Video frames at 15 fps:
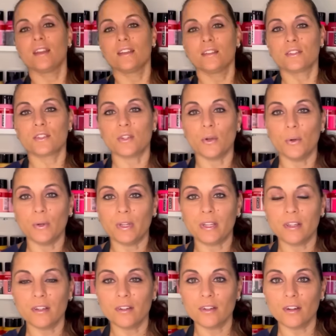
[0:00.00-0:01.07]
So
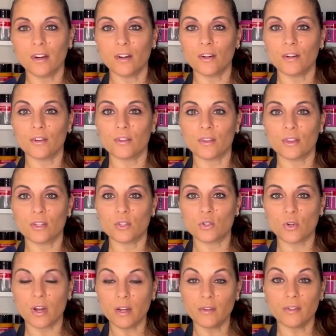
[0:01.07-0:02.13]
here are the
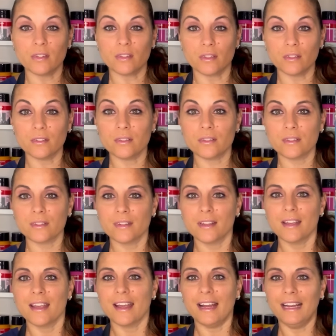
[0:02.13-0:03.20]
dried results.
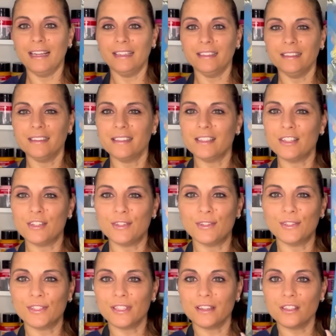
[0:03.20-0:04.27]
And you
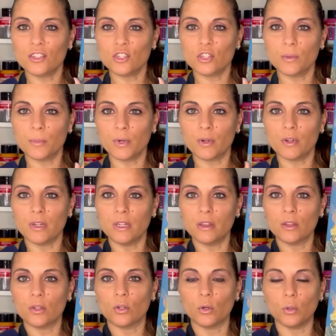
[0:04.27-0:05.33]
look at the shimmer in
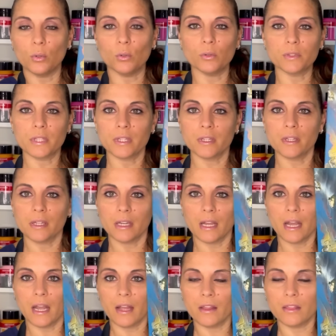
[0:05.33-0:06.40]
the gold
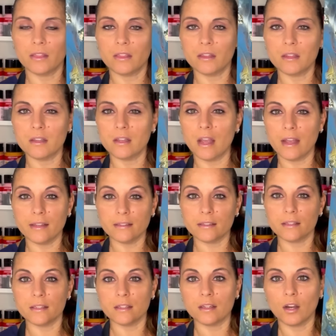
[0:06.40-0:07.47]
and the
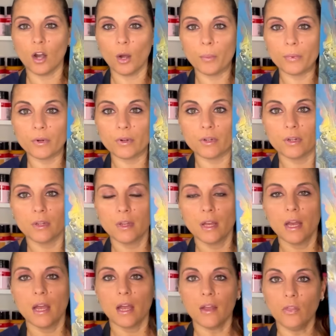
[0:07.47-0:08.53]
antique copper.
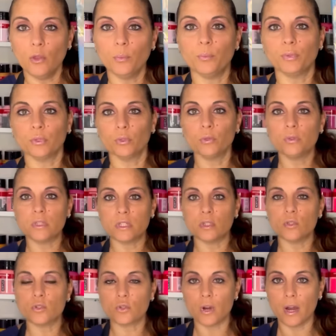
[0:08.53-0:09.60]
And the blue
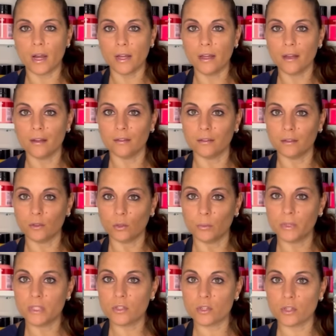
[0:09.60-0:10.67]
did dry a little
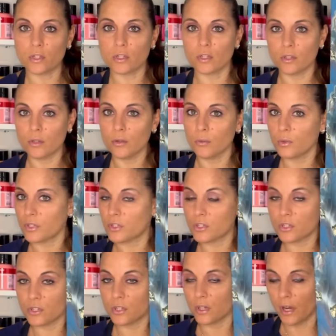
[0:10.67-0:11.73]
bit darker,
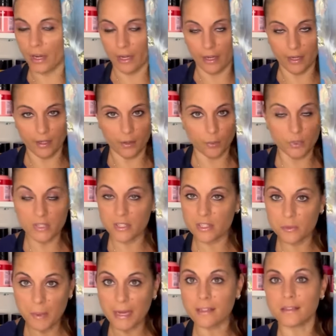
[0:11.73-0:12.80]
which I was
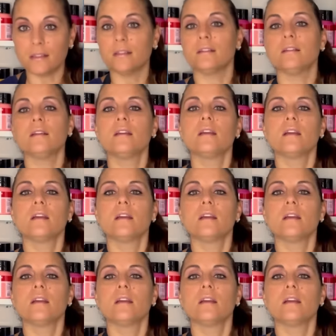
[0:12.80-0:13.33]
expecting,